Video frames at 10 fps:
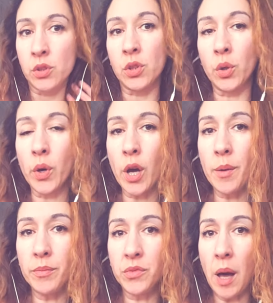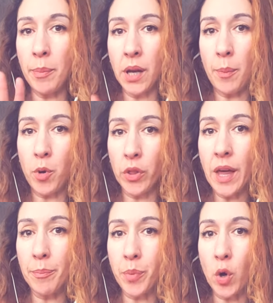to um, double up on
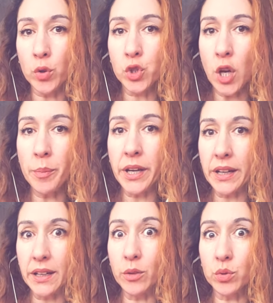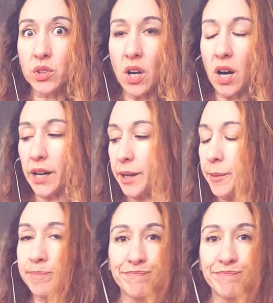that bulge so I'm getting a little tire.